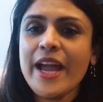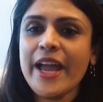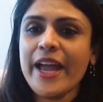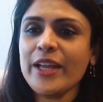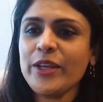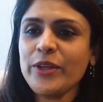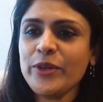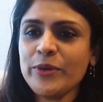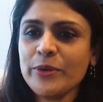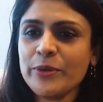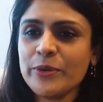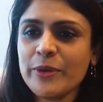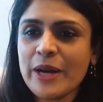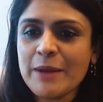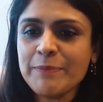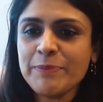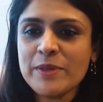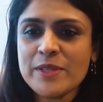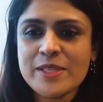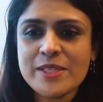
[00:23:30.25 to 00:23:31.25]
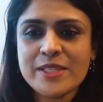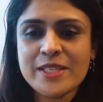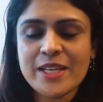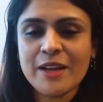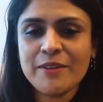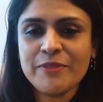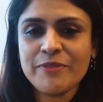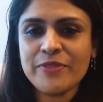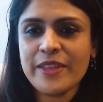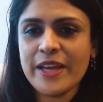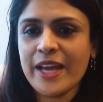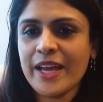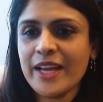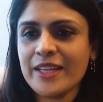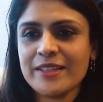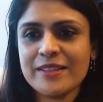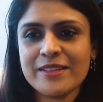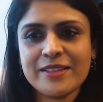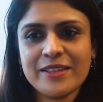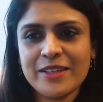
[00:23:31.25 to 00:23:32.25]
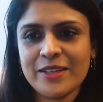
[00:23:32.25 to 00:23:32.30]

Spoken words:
And you grab the stuff that,